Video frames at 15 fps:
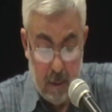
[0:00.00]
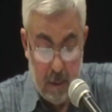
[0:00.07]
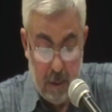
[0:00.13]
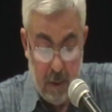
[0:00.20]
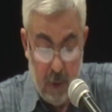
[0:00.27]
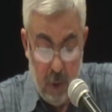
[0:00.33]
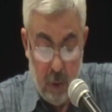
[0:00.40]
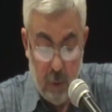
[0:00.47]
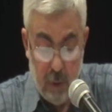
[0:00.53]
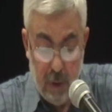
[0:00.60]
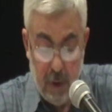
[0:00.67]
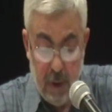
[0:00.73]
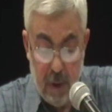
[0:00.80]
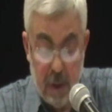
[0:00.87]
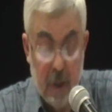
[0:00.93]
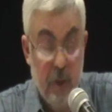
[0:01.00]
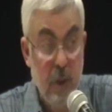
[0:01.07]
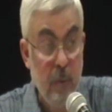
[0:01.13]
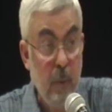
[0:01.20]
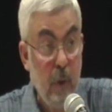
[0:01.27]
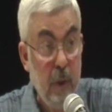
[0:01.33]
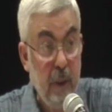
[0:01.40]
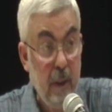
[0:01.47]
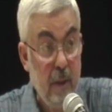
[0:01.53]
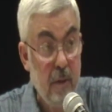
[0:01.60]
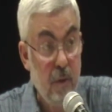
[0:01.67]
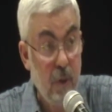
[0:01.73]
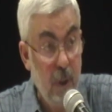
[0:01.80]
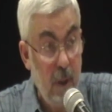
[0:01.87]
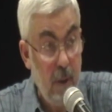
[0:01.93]
the new Turkish hegemonic
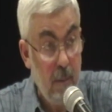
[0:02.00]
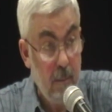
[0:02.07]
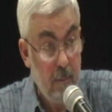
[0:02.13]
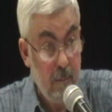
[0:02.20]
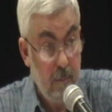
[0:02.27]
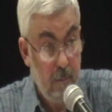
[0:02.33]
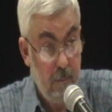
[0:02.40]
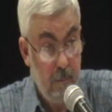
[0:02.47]
scheme.